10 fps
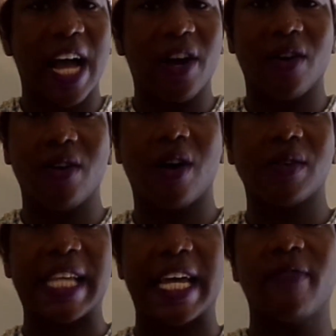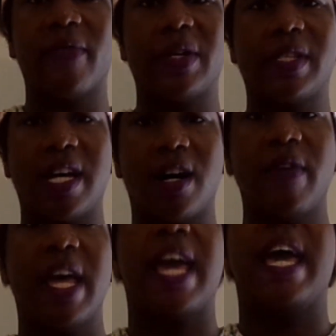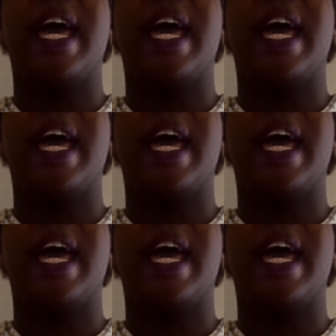Like, girl, go stand up for yourself.